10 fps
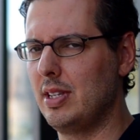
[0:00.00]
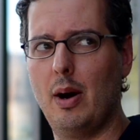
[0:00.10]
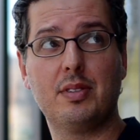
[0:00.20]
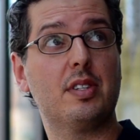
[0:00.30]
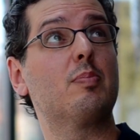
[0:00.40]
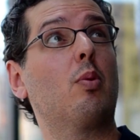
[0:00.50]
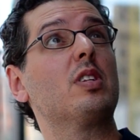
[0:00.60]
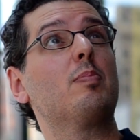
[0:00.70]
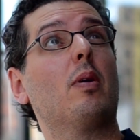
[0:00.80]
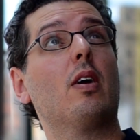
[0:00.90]
Now it's a
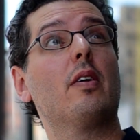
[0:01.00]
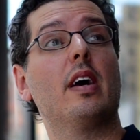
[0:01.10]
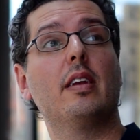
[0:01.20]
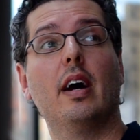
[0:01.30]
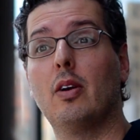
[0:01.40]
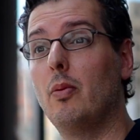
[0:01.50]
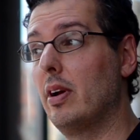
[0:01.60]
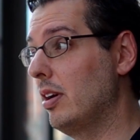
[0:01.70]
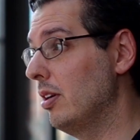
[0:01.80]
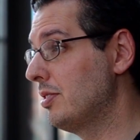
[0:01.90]
sports bar that I don't
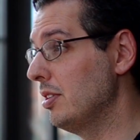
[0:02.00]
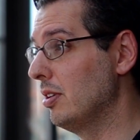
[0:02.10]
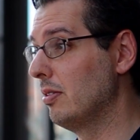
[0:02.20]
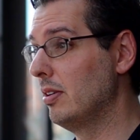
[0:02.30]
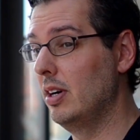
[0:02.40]
want to go to.